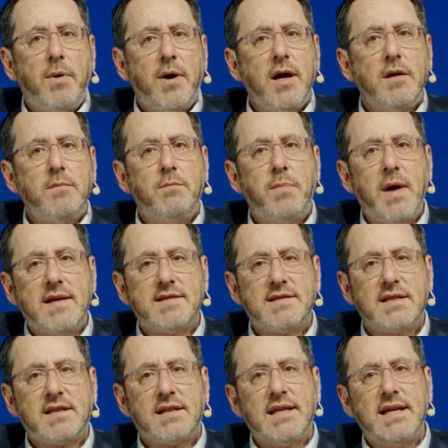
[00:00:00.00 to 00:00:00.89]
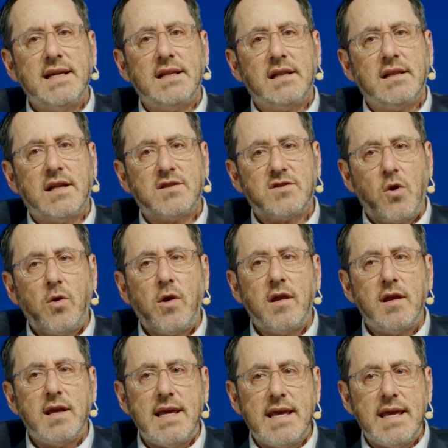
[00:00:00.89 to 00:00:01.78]
But basically, let's go
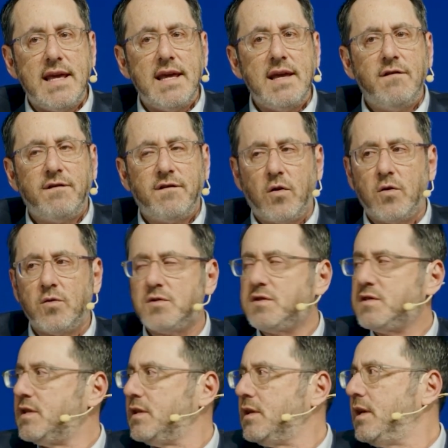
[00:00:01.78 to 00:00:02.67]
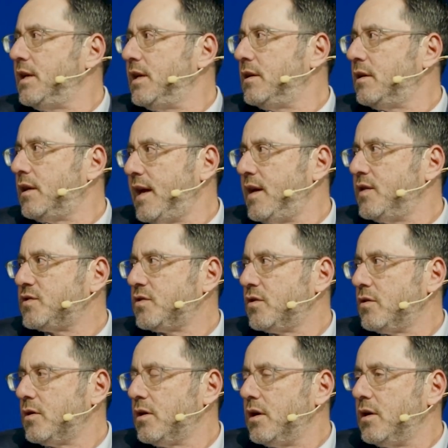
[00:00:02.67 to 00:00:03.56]
to the E first in
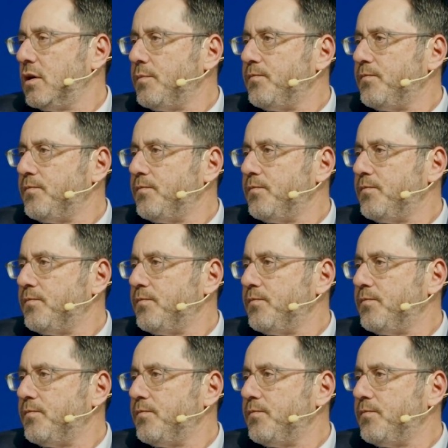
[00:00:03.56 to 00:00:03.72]
LASER.